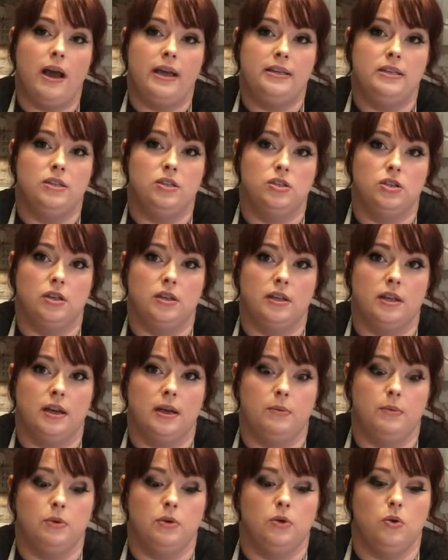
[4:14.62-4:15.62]
icing sugar than
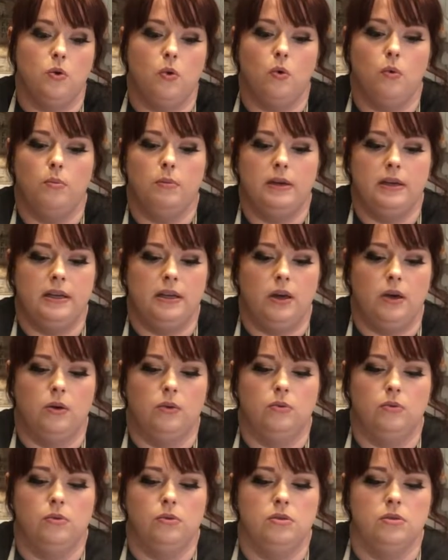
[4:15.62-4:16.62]
I would normally
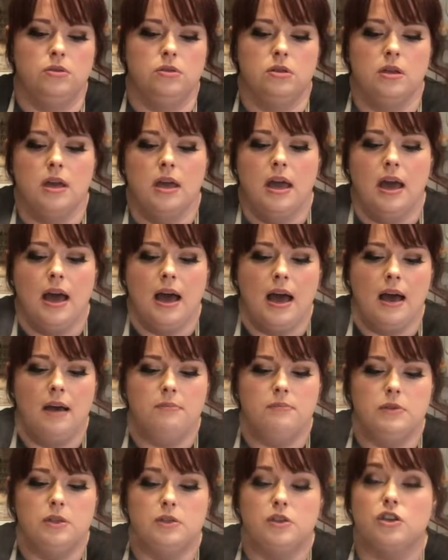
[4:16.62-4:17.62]
use,
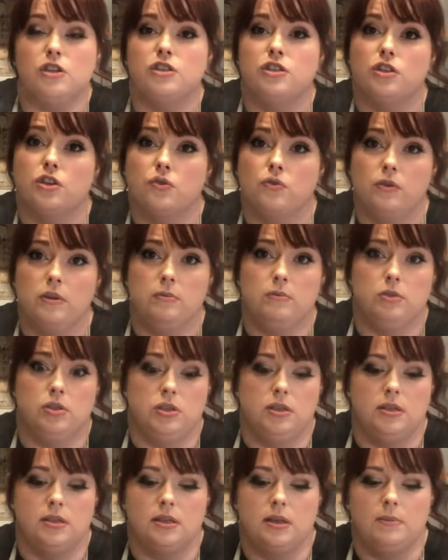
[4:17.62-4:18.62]
just because the cream
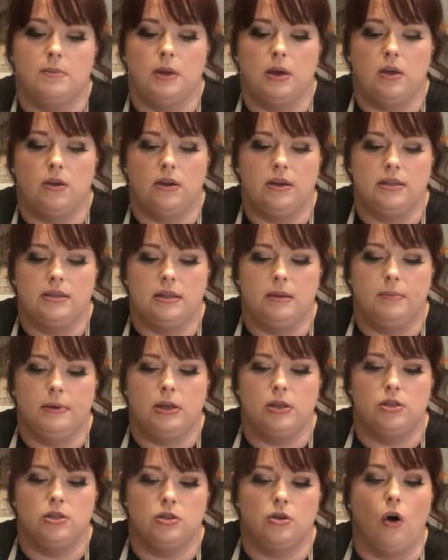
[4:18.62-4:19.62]
cheese can make your icing a
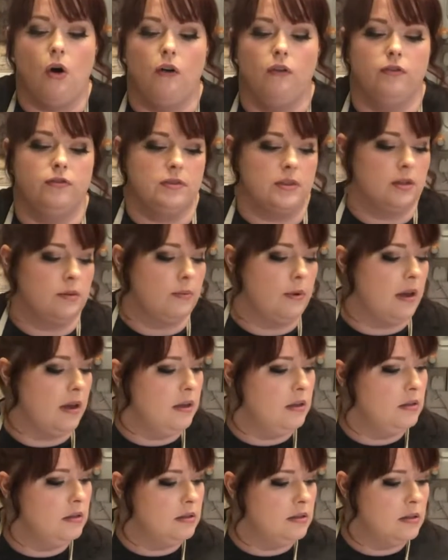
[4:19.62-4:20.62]
bit soft
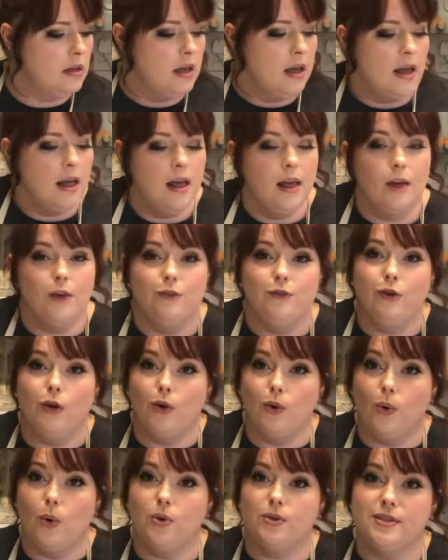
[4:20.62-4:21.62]
otherwise. Full
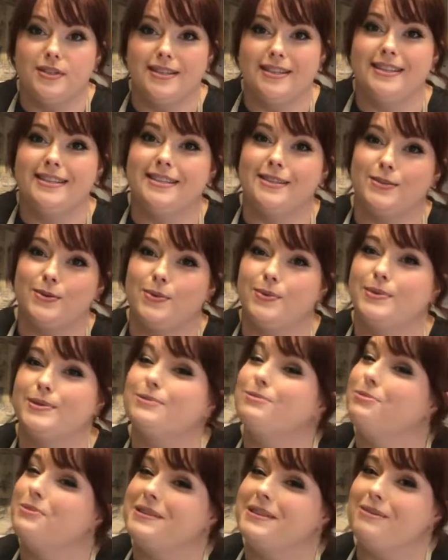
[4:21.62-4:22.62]
quantities, as always,
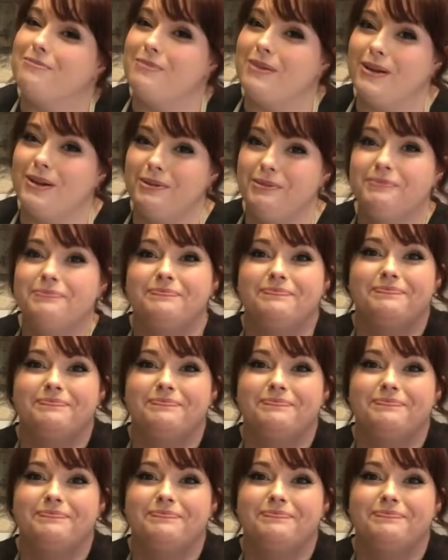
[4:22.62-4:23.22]
will be down below.